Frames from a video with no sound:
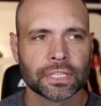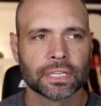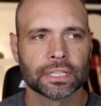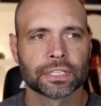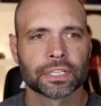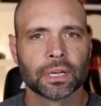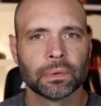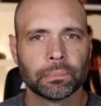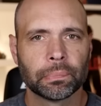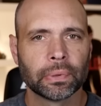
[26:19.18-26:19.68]

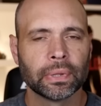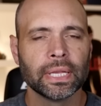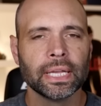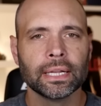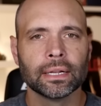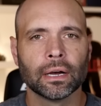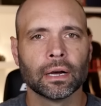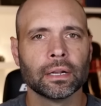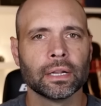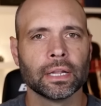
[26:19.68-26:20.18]
this
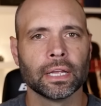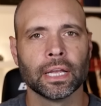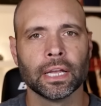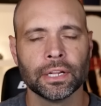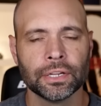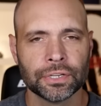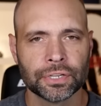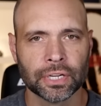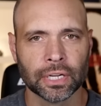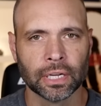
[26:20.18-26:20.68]
complete
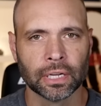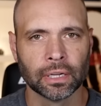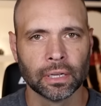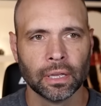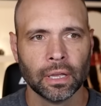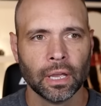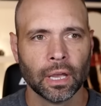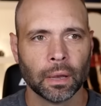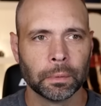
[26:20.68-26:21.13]
unhinging.